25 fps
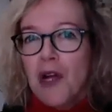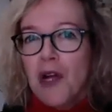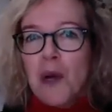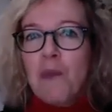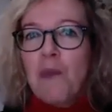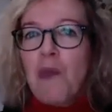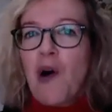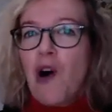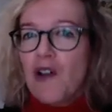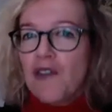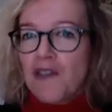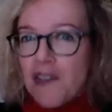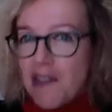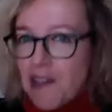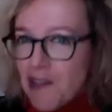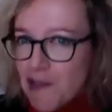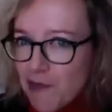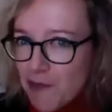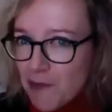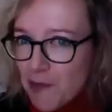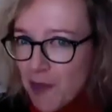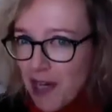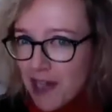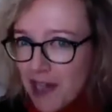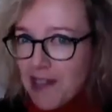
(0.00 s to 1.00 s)
positive
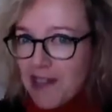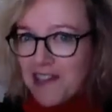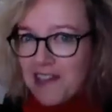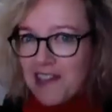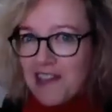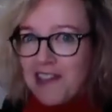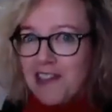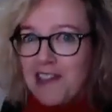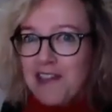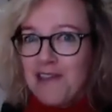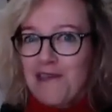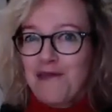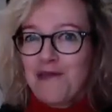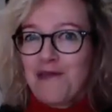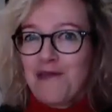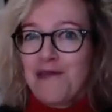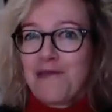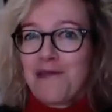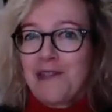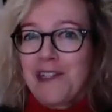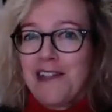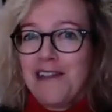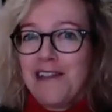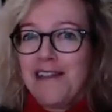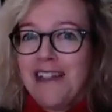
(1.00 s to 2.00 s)
mindset, if you
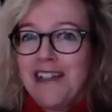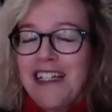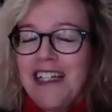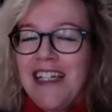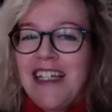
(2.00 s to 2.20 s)
will,